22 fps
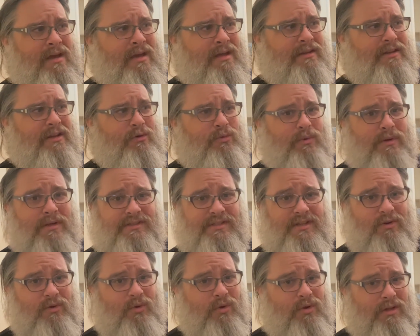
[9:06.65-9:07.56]
there
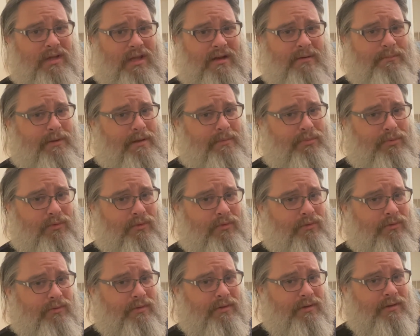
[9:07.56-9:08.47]
wasn't a whole lot of
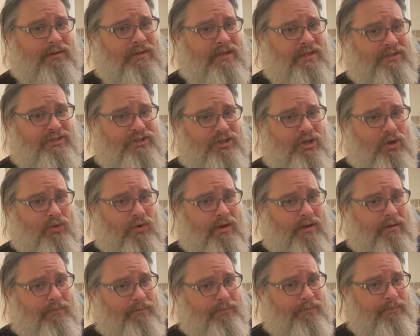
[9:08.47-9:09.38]
people that showed
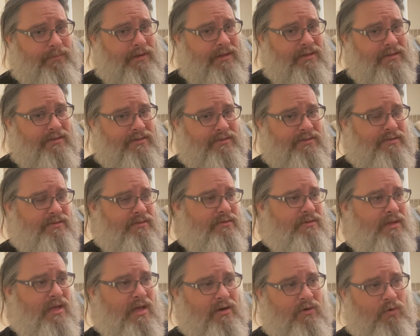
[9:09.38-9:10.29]
up because
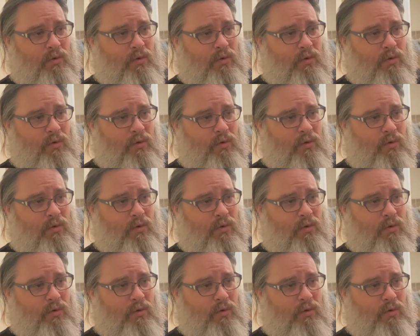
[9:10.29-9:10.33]
not a